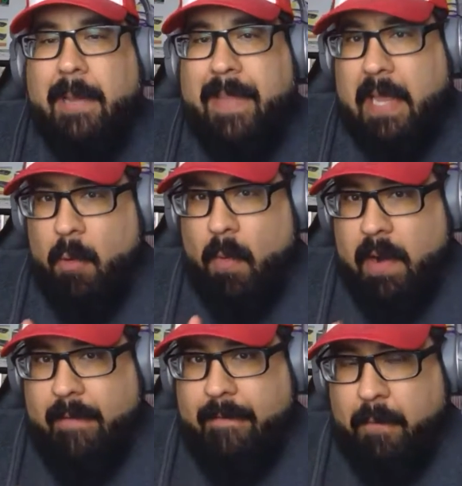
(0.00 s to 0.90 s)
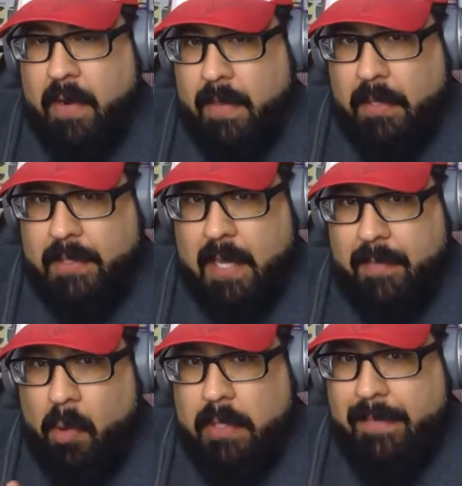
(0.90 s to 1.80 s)
up picking one of those up
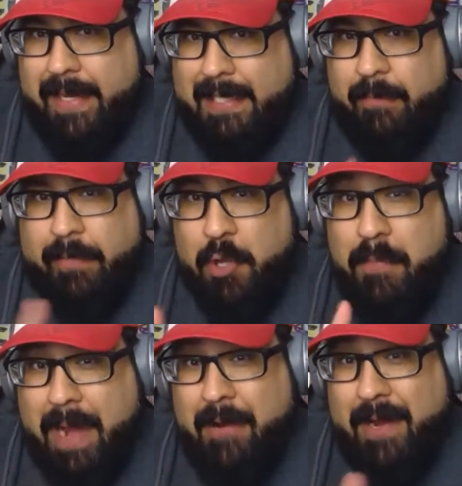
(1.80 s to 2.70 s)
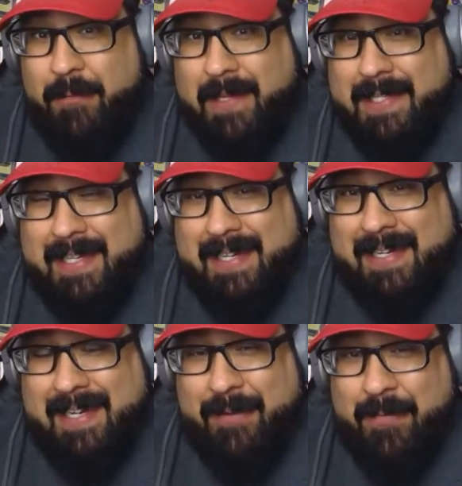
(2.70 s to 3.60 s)
only because Blue Mary was
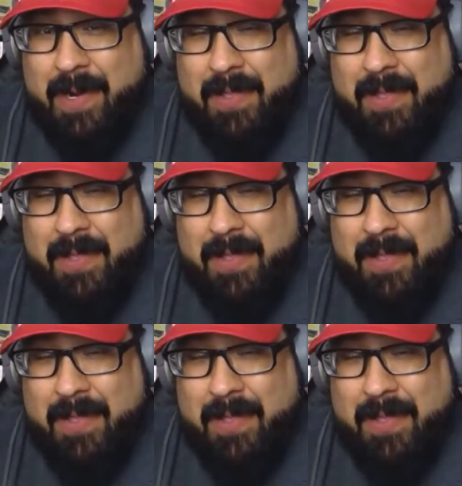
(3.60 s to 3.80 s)
in one of.